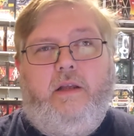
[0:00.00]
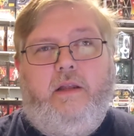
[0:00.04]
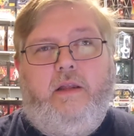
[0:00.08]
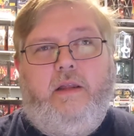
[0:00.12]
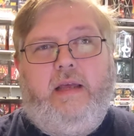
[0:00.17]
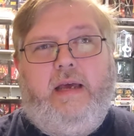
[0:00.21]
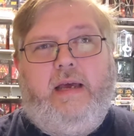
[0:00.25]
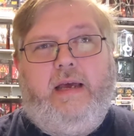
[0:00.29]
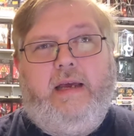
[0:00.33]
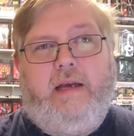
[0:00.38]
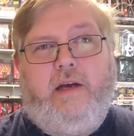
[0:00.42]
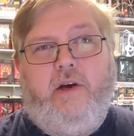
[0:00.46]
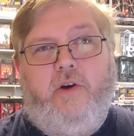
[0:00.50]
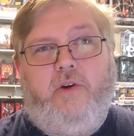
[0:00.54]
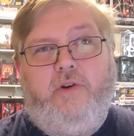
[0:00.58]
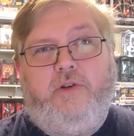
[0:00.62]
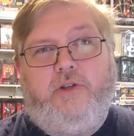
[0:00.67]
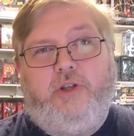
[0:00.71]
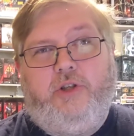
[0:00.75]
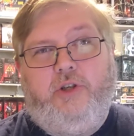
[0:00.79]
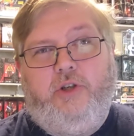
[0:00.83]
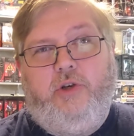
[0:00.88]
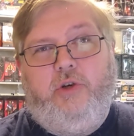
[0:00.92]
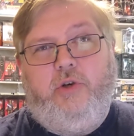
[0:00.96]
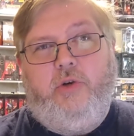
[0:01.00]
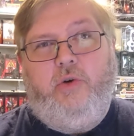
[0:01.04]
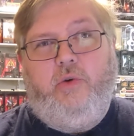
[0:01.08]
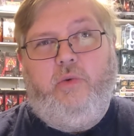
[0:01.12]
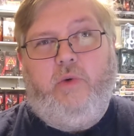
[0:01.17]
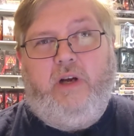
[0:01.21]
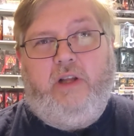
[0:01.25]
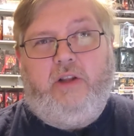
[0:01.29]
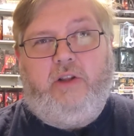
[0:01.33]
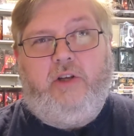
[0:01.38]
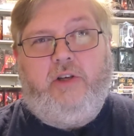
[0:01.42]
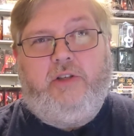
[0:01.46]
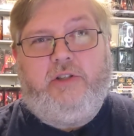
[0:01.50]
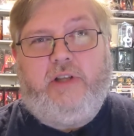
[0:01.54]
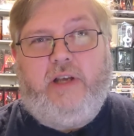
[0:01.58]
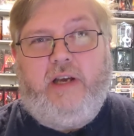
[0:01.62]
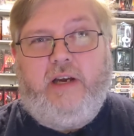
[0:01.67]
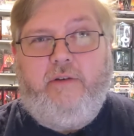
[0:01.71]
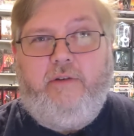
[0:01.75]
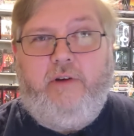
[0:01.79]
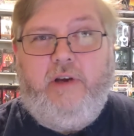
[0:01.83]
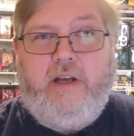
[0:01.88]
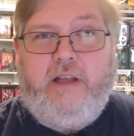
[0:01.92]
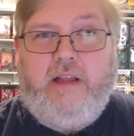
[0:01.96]
They go to what looks
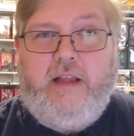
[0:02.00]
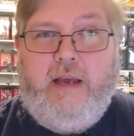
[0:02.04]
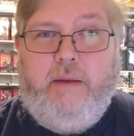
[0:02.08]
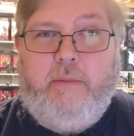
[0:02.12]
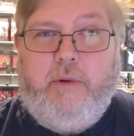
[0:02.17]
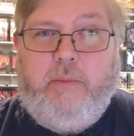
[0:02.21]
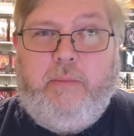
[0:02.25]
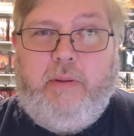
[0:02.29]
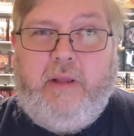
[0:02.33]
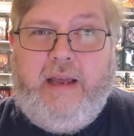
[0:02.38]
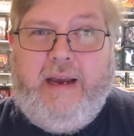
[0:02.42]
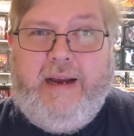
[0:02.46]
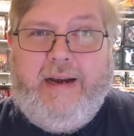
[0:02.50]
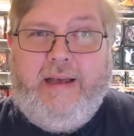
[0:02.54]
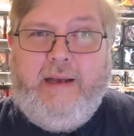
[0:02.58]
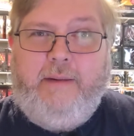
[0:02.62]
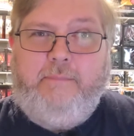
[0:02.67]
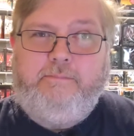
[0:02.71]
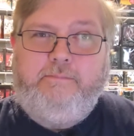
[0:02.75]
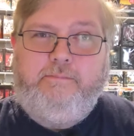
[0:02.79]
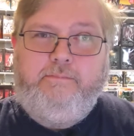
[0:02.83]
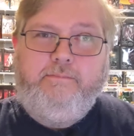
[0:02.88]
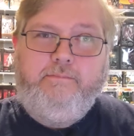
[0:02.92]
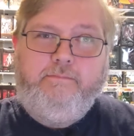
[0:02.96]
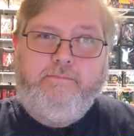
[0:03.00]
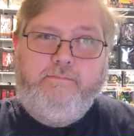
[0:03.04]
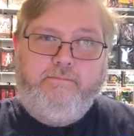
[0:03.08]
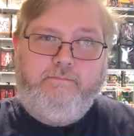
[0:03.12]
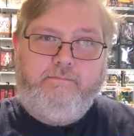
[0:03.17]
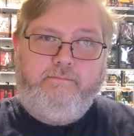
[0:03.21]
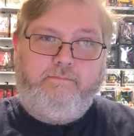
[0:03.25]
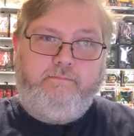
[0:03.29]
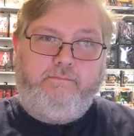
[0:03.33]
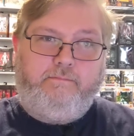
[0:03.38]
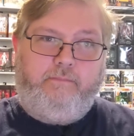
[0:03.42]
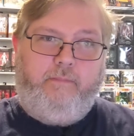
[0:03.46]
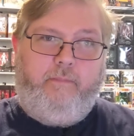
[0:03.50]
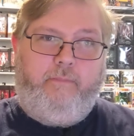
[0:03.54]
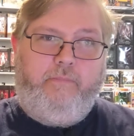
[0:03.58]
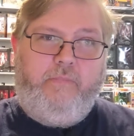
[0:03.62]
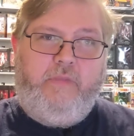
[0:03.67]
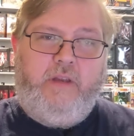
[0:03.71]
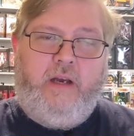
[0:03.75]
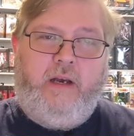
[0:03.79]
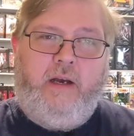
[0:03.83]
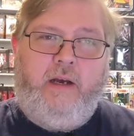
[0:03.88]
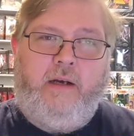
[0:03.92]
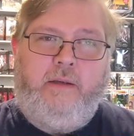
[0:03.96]
like a reclaimer planet,
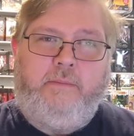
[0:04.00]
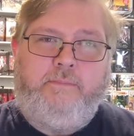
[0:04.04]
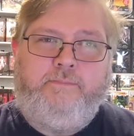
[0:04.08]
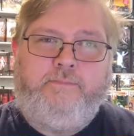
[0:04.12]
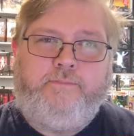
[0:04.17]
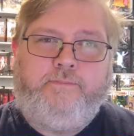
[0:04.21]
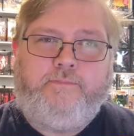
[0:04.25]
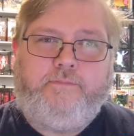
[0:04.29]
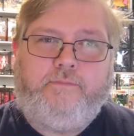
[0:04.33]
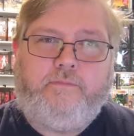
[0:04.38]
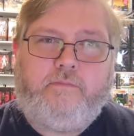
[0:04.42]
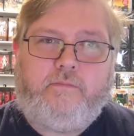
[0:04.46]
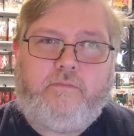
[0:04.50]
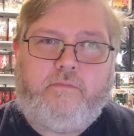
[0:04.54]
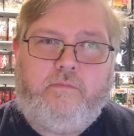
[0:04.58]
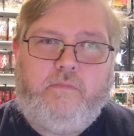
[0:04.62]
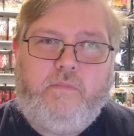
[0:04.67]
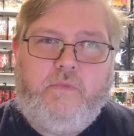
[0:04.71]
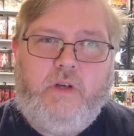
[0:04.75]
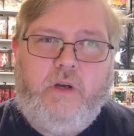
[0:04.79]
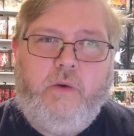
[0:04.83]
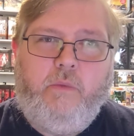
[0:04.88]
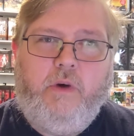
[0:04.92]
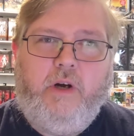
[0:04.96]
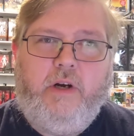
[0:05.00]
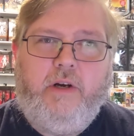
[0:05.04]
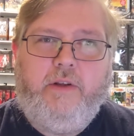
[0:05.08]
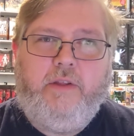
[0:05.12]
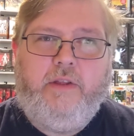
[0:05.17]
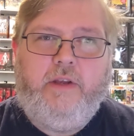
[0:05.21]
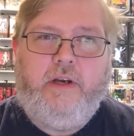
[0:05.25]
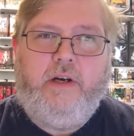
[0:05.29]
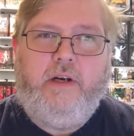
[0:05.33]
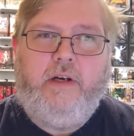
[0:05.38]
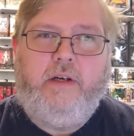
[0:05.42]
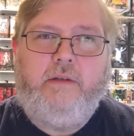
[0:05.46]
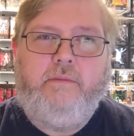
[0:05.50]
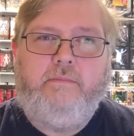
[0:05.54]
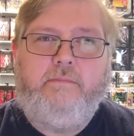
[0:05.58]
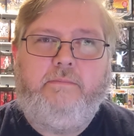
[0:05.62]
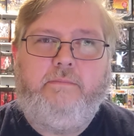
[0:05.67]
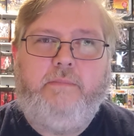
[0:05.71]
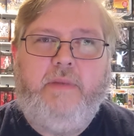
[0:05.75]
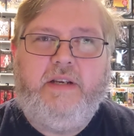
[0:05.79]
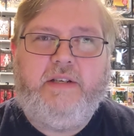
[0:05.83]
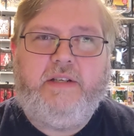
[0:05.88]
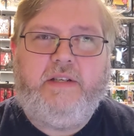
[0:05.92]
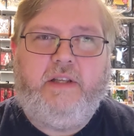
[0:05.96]
um, where they're
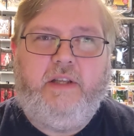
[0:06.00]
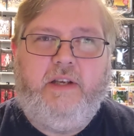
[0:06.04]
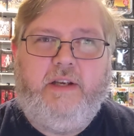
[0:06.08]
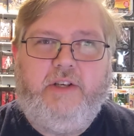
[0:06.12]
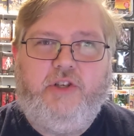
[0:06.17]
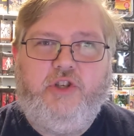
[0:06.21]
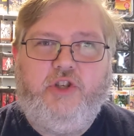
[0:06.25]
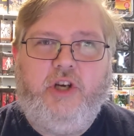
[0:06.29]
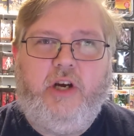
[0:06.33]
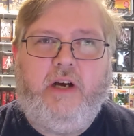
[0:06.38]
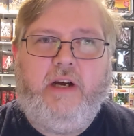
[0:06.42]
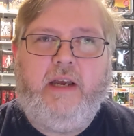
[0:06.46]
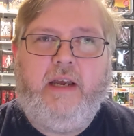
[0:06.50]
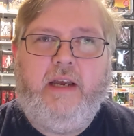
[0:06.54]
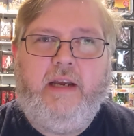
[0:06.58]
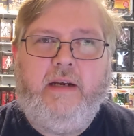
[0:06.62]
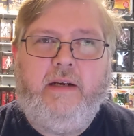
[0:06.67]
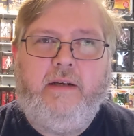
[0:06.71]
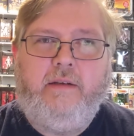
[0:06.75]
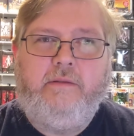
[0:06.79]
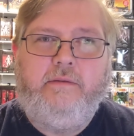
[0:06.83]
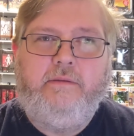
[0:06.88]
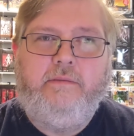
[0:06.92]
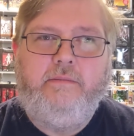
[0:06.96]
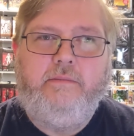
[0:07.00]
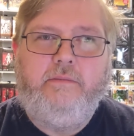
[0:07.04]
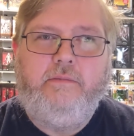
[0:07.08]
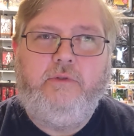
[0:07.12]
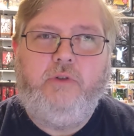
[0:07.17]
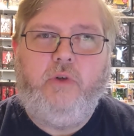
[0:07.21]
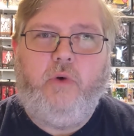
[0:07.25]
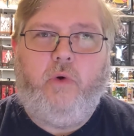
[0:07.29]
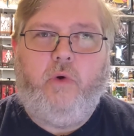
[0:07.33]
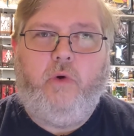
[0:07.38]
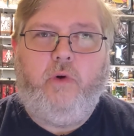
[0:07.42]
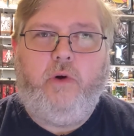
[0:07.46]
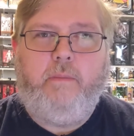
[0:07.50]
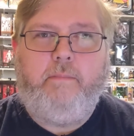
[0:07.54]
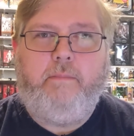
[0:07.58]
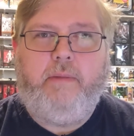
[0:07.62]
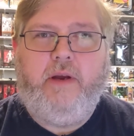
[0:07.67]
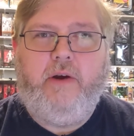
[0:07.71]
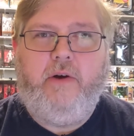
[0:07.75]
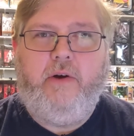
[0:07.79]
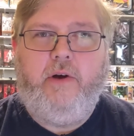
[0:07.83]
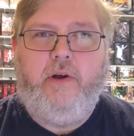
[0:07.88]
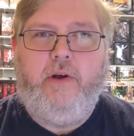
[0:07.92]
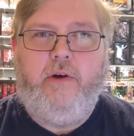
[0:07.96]
basically junking old
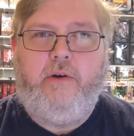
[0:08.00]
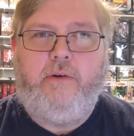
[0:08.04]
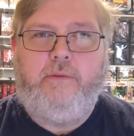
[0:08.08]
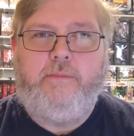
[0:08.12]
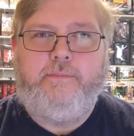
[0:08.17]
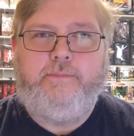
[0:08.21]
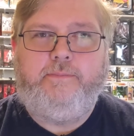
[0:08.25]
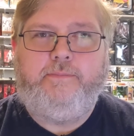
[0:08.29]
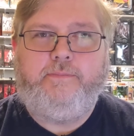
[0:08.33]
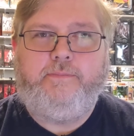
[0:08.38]
Imperial